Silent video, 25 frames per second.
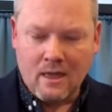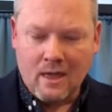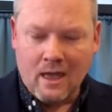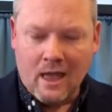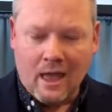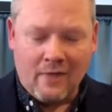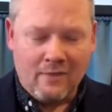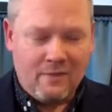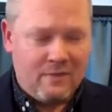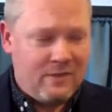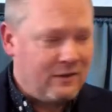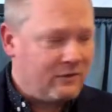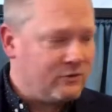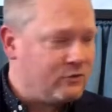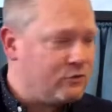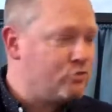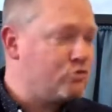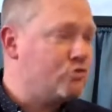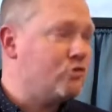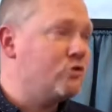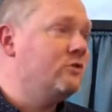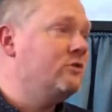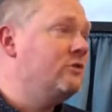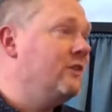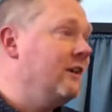And this
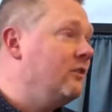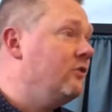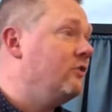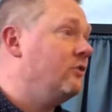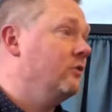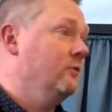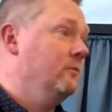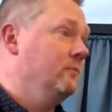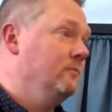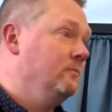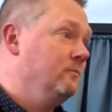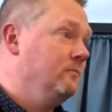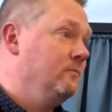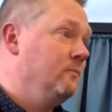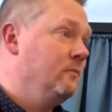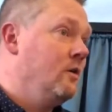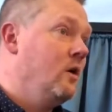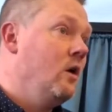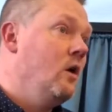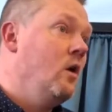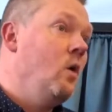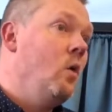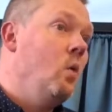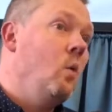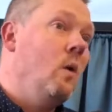tradition
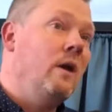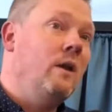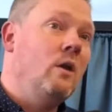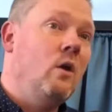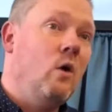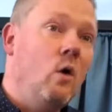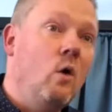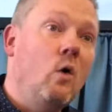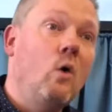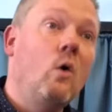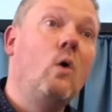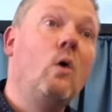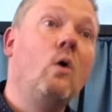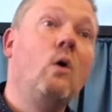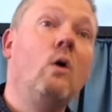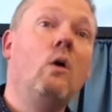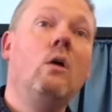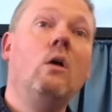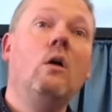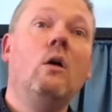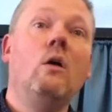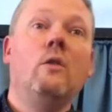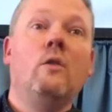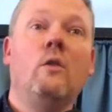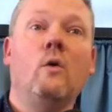went all
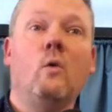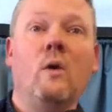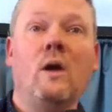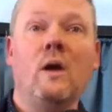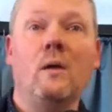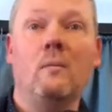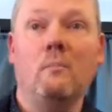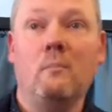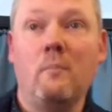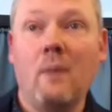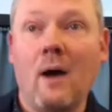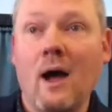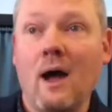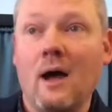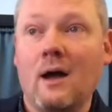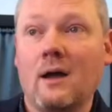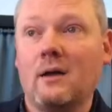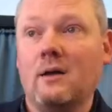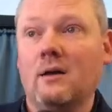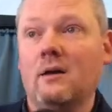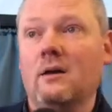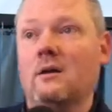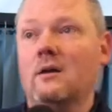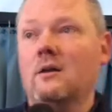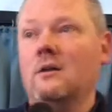the way
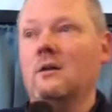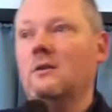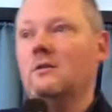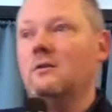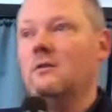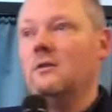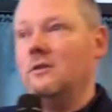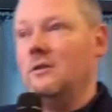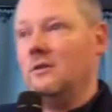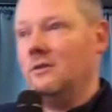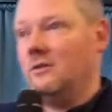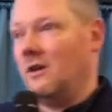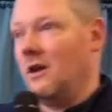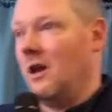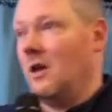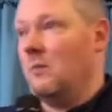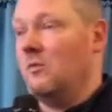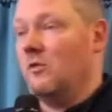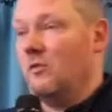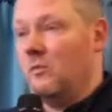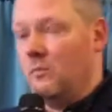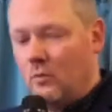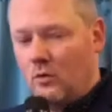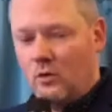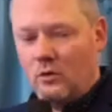back to the time
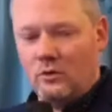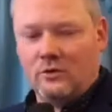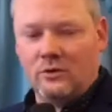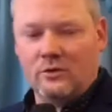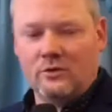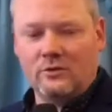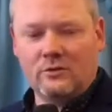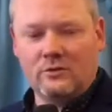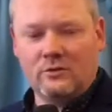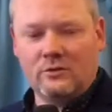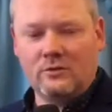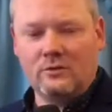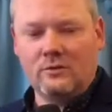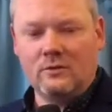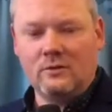of Moses.